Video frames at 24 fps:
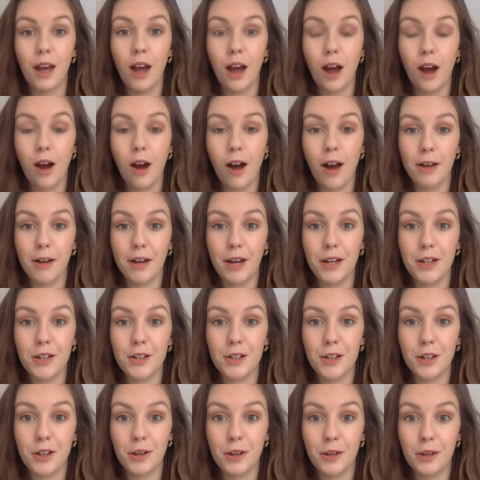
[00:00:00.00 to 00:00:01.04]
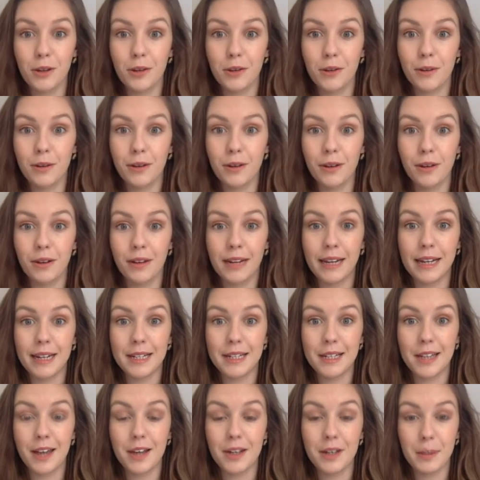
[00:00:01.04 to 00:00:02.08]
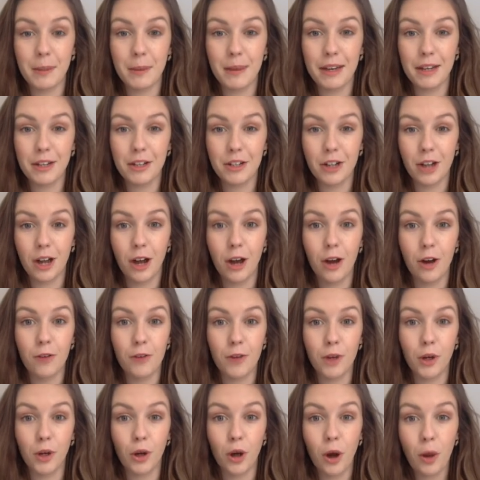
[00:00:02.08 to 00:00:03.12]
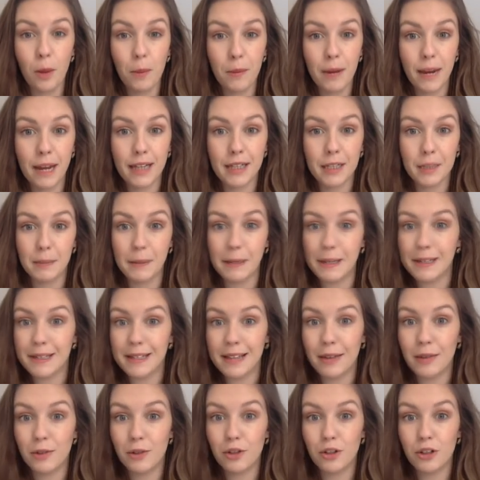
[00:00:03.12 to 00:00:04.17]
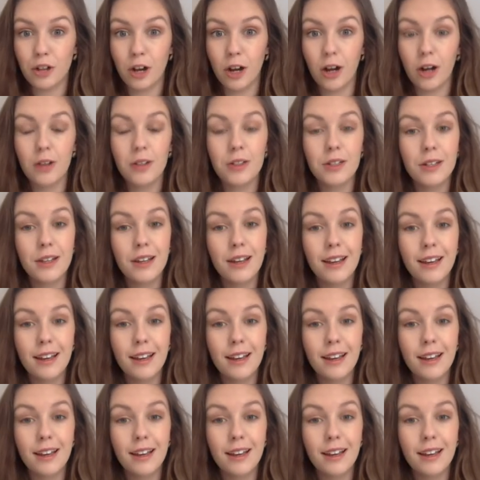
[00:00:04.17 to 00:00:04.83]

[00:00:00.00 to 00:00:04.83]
I'm going to insert a picture of a complex speed sounds chart.